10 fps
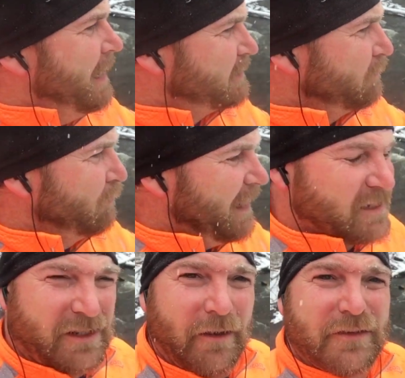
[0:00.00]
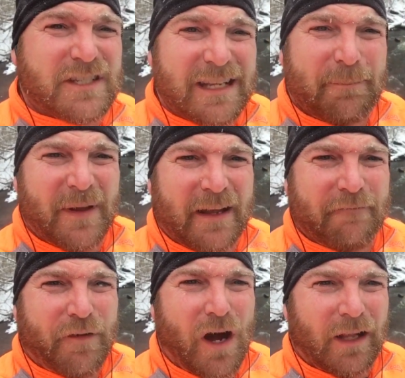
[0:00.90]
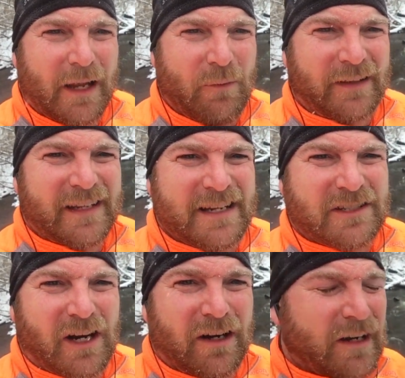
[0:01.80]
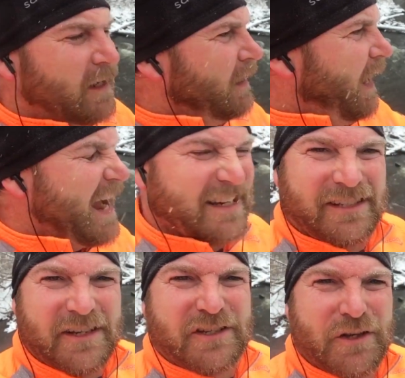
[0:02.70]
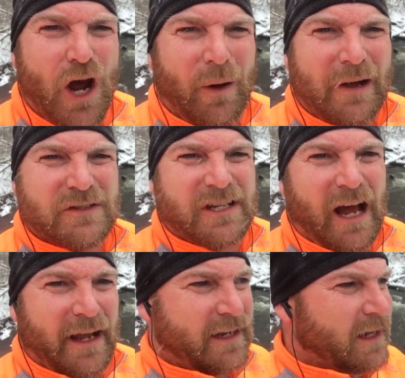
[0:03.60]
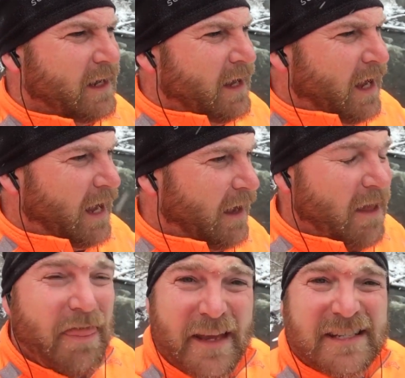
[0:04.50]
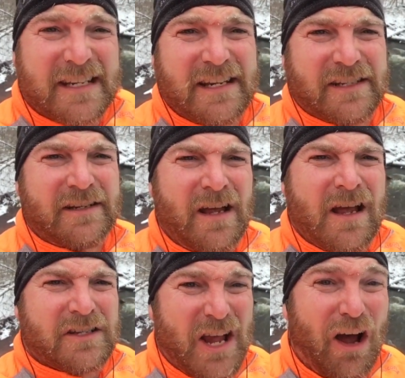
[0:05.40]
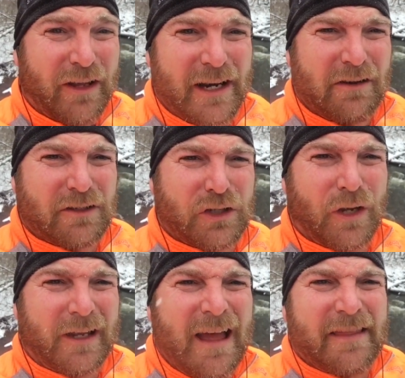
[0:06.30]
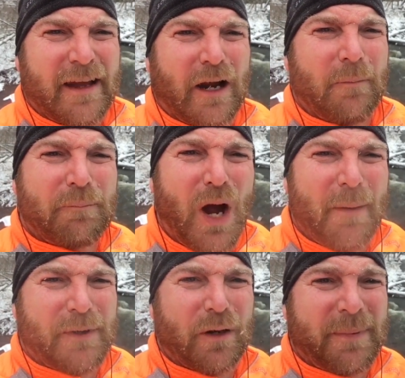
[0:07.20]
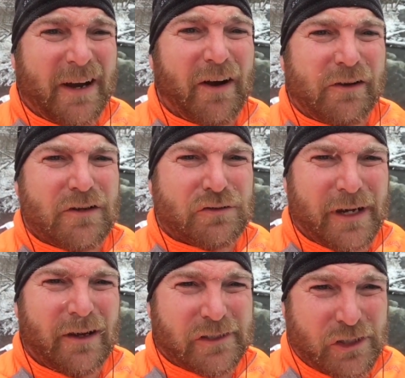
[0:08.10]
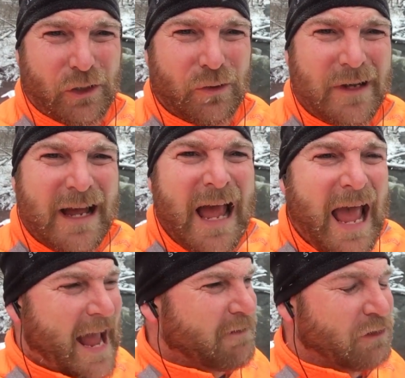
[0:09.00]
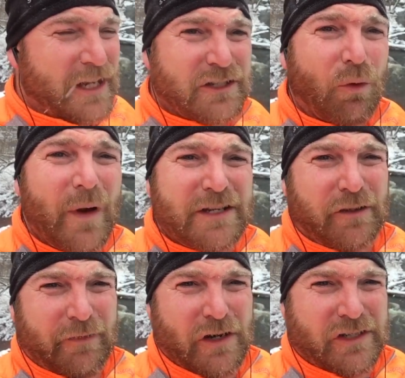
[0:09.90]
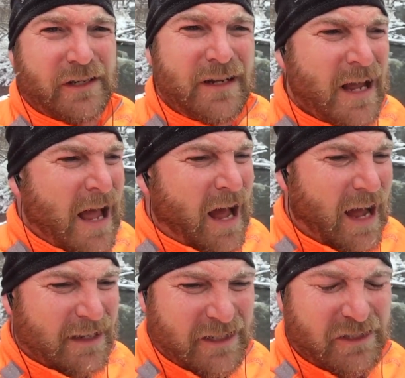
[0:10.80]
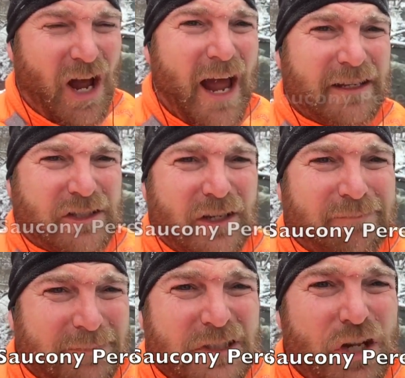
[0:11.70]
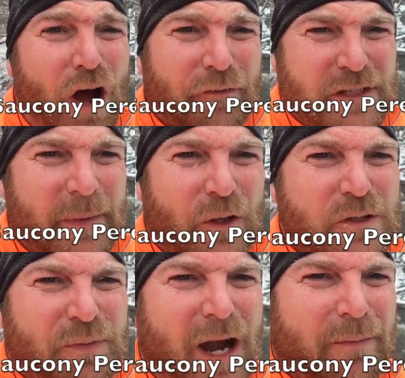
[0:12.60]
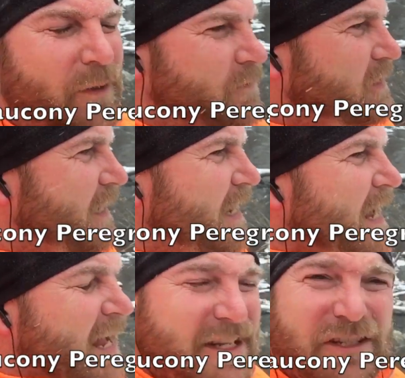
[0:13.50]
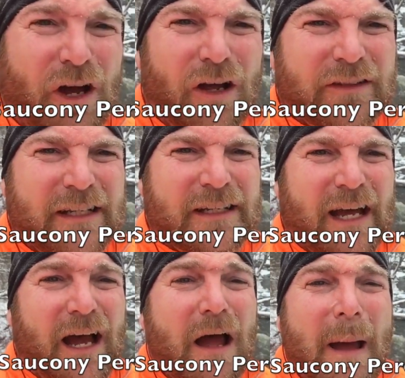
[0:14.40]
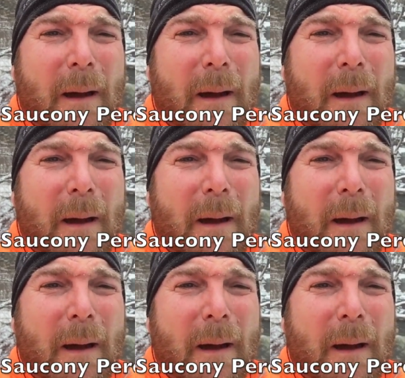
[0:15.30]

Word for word: is the risk of slipping and falling when things are ice and snow outside. Uh, this season, Saucony took their popular Peregrine trail shoe and released a winter version uh, designed to solve some of those problems. It's called the uh,